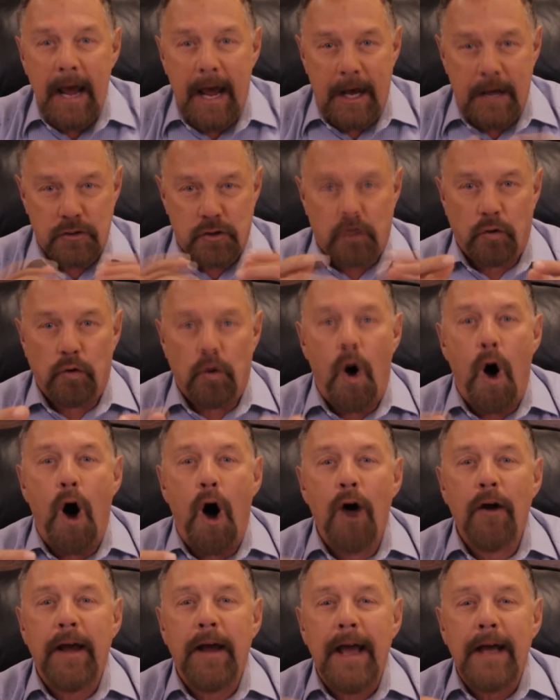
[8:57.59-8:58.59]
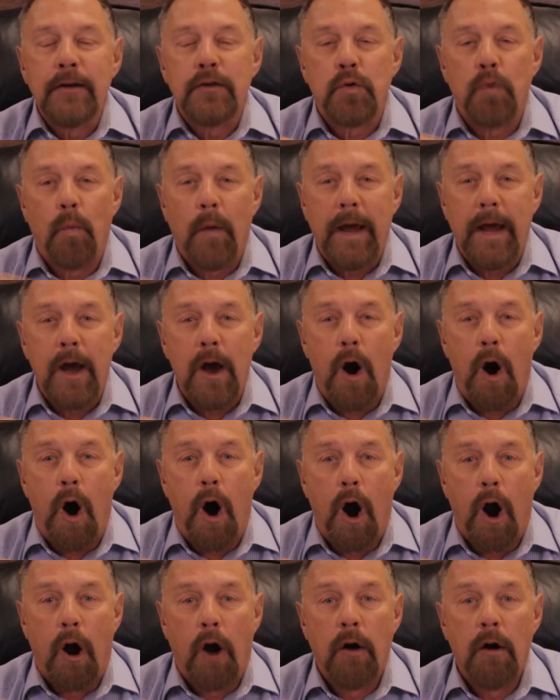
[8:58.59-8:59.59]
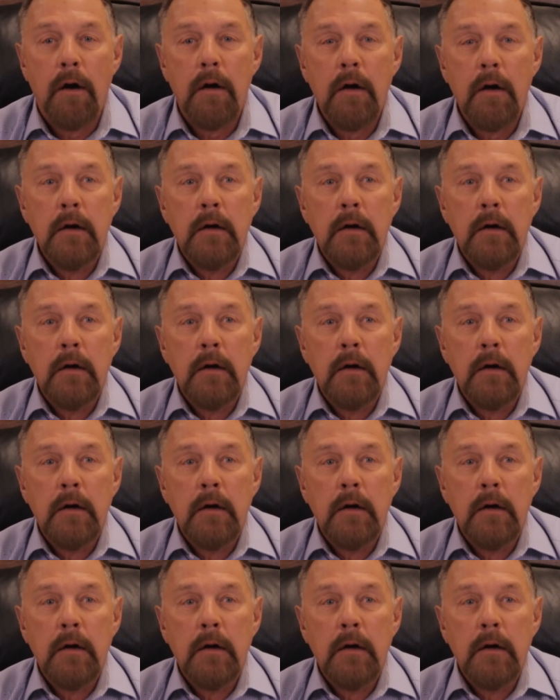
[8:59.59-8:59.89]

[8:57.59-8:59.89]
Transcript: as long as we are